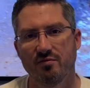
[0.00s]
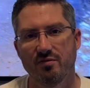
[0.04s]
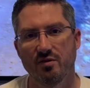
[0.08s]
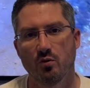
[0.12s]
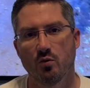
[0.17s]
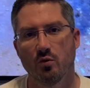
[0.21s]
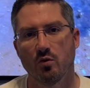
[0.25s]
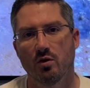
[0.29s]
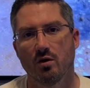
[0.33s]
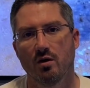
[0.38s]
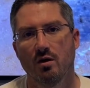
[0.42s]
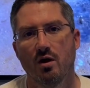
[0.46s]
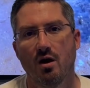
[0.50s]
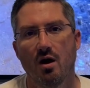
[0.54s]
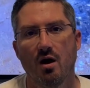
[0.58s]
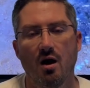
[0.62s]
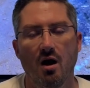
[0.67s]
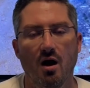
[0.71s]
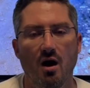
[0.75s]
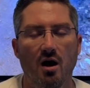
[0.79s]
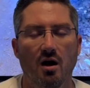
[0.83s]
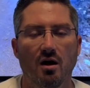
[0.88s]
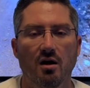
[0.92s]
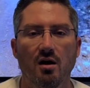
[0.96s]
your
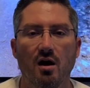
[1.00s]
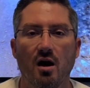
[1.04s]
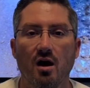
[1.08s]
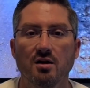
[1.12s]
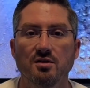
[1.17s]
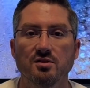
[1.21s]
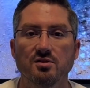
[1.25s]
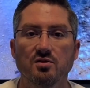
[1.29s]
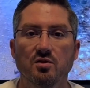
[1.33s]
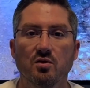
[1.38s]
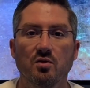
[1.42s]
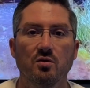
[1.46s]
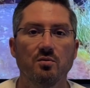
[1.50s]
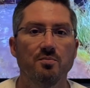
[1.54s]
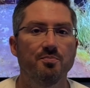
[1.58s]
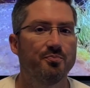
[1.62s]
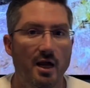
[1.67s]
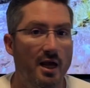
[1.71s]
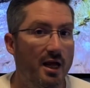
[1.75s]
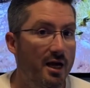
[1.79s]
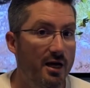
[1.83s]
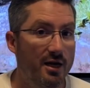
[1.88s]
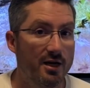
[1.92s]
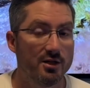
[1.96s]
console.
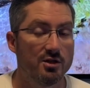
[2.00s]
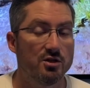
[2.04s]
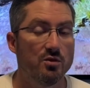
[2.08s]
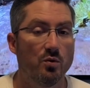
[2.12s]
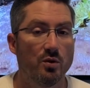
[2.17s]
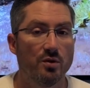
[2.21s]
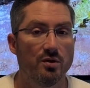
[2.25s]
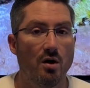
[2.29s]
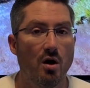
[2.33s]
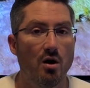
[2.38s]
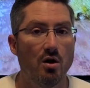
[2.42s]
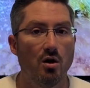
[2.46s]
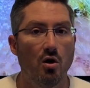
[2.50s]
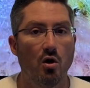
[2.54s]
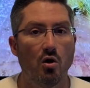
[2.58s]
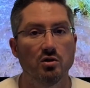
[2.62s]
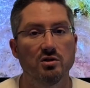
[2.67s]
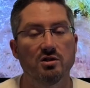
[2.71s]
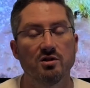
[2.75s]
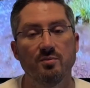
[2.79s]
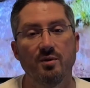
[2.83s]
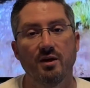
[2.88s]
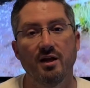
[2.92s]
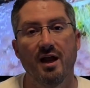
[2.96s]
In addition, with all
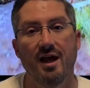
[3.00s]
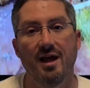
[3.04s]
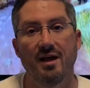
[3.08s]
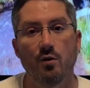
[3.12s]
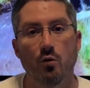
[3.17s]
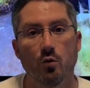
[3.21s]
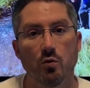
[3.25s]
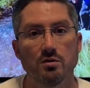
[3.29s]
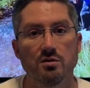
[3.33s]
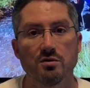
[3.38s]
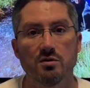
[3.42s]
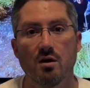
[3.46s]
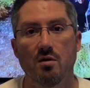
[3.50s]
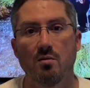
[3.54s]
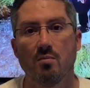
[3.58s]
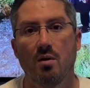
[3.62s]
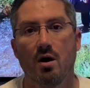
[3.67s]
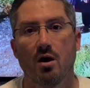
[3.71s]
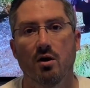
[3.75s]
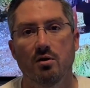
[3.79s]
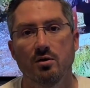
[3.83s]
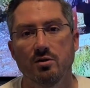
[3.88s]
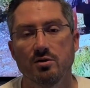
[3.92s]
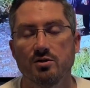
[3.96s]
Ultimate and North Star
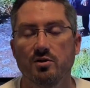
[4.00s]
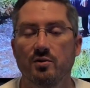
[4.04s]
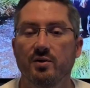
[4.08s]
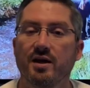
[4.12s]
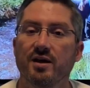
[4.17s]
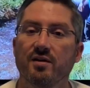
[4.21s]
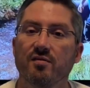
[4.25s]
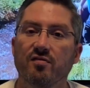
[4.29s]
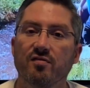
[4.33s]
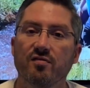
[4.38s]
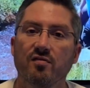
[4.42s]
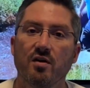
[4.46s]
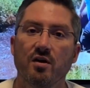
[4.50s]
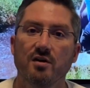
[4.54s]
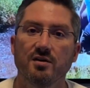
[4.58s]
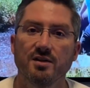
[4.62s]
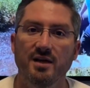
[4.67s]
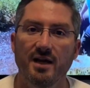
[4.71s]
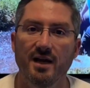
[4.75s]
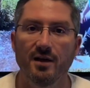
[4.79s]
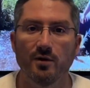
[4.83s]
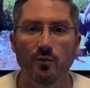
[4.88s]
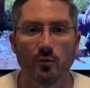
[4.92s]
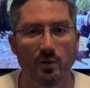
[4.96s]
models, you get front
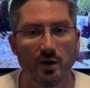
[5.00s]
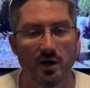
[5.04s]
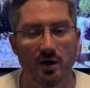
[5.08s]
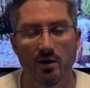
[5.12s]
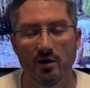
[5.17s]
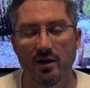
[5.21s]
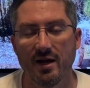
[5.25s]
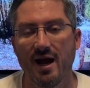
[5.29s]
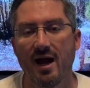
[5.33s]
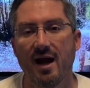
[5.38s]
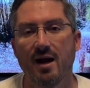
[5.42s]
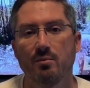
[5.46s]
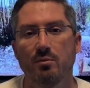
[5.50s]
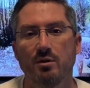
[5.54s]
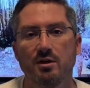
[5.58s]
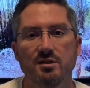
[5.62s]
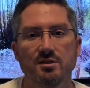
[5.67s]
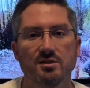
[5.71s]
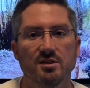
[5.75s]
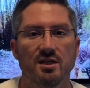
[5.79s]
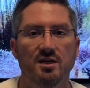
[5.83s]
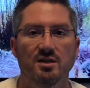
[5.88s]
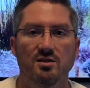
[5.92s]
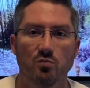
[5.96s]
and rear cameras
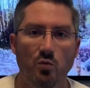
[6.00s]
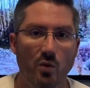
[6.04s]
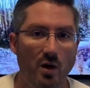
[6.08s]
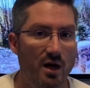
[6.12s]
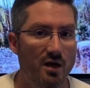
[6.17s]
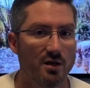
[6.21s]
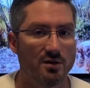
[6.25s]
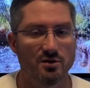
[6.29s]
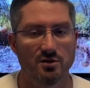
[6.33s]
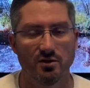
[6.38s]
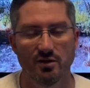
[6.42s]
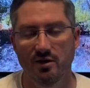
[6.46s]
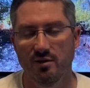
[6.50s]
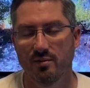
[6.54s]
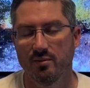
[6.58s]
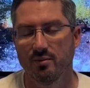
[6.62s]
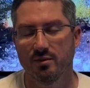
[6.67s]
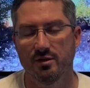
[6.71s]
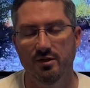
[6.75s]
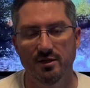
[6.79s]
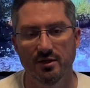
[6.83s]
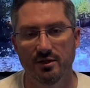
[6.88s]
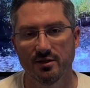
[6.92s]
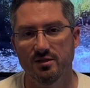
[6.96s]
as well, so you're
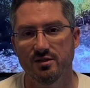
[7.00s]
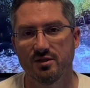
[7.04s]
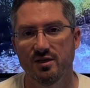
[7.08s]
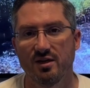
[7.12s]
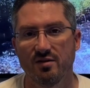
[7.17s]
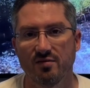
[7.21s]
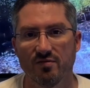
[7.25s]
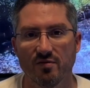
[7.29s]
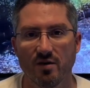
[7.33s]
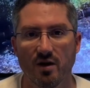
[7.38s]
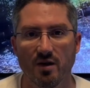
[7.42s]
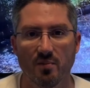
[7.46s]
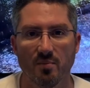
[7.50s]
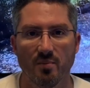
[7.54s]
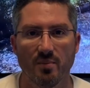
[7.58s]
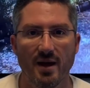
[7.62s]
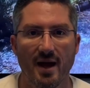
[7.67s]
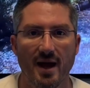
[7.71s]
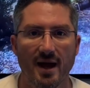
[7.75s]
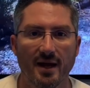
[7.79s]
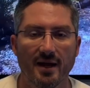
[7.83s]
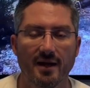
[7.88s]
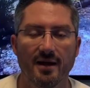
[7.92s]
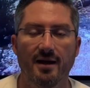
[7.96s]
able to see front and
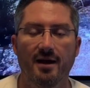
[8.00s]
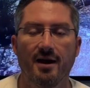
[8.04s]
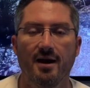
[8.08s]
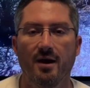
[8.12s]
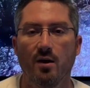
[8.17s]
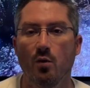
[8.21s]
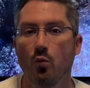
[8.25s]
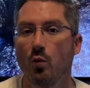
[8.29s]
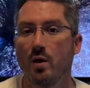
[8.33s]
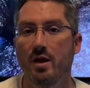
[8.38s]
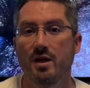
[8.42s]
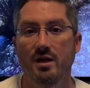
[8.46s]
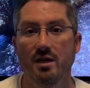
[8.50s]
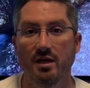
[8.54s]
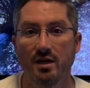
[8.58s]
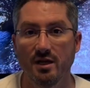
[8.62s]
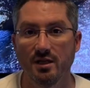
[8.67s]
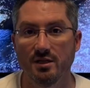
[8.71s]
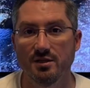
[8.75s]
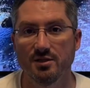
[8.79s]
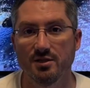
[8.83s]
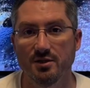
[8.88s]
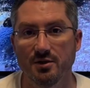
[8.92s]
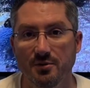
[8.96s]
back when you
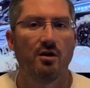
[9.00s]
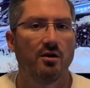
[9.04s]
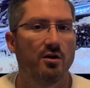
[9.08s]
need to.